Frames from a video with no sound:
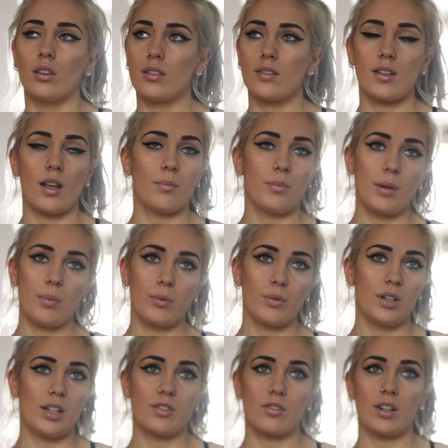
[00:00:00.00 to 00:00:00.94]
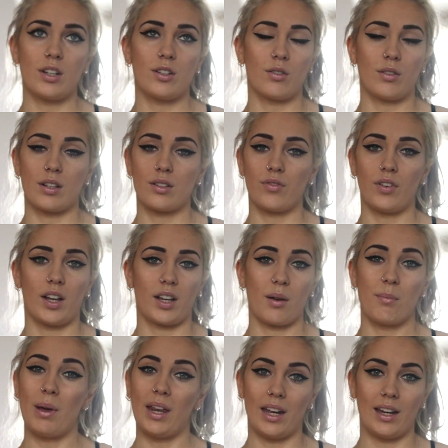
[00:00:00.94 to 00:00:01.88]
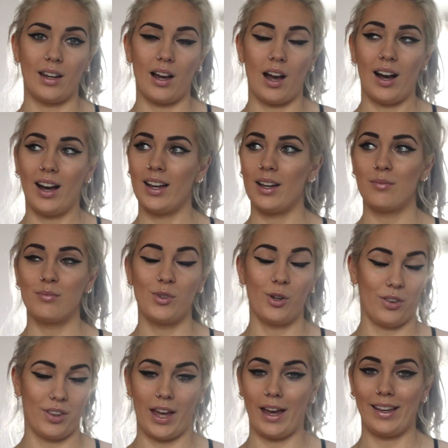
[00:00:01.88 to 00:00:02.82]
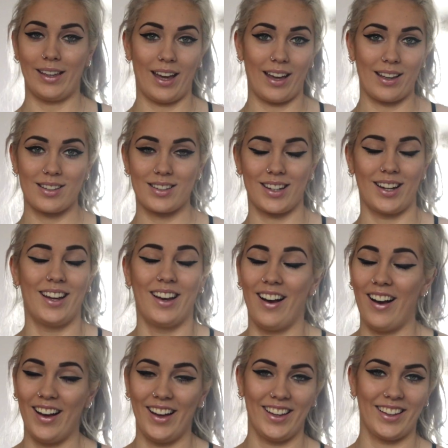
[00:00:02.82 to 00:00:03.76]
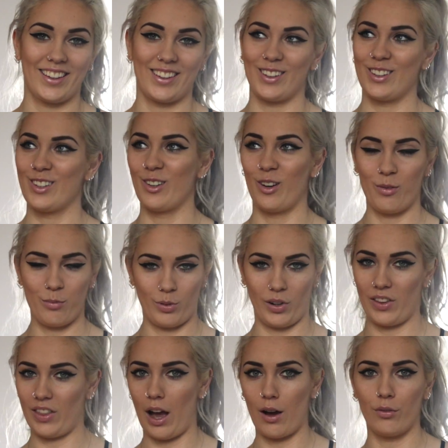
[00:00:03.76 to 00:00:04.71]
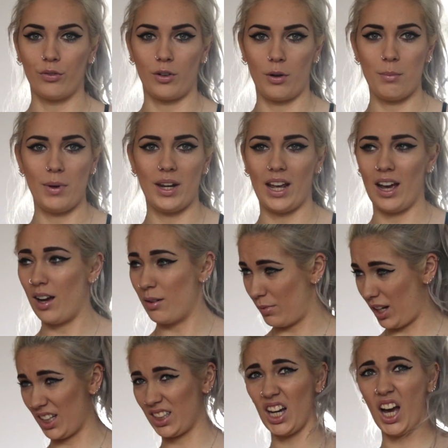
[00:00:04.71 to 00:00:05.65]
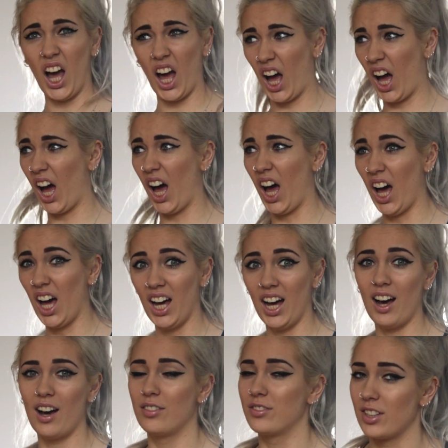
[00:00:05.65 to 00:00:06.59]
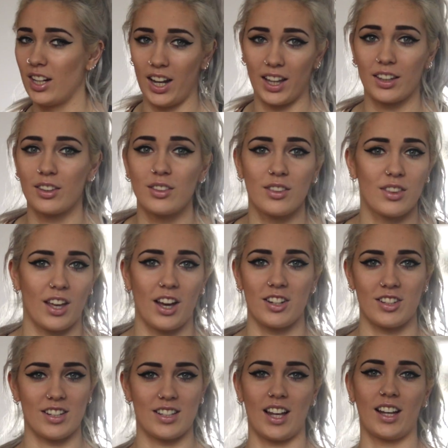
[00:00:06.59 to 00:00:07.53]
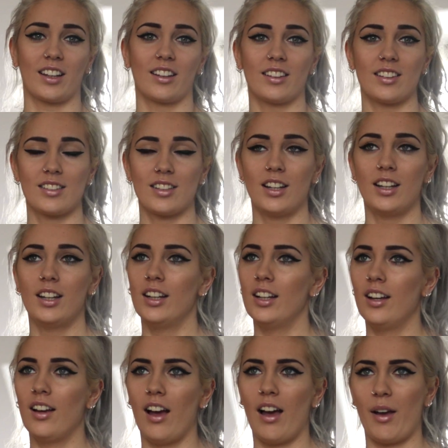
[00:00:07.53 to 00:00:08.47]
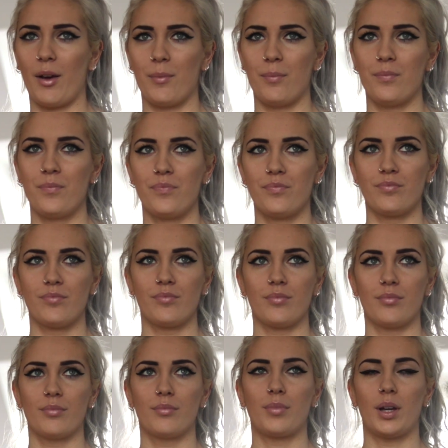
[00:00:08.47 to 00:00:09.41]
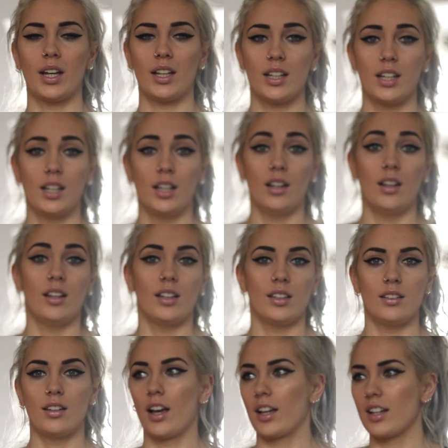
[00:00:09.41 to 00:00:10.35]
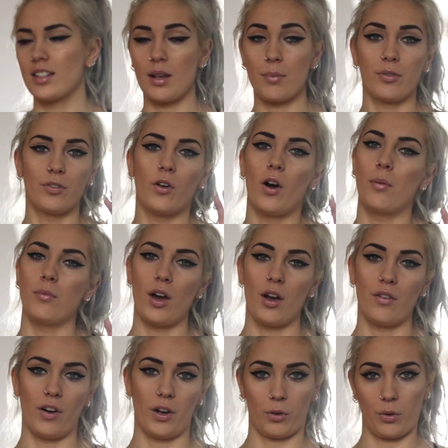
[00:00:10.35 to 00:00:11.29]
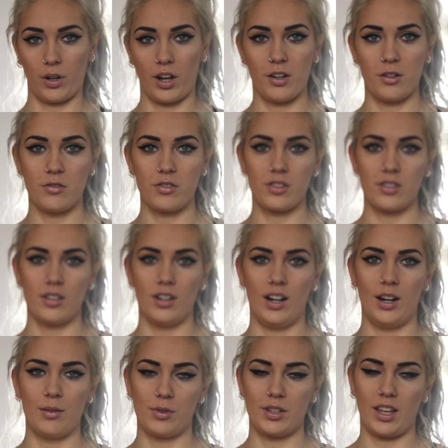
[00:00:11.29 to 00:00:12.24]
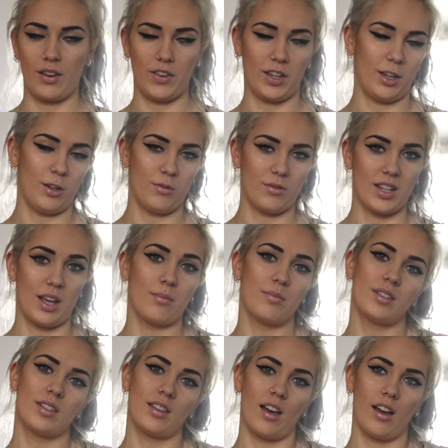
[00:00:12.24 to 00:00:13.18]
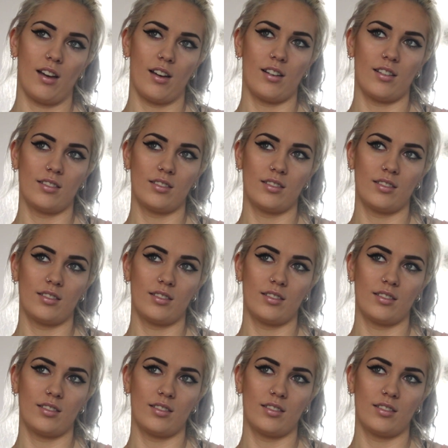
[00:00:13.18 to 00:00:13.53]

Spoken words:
some people literally do this for like a minute. I am not there yet. I cannot breathe out for a minute. I'm like, oh, after like 30 seconds. But like I said before, I'm no vocal coach. I'm just giving you tips that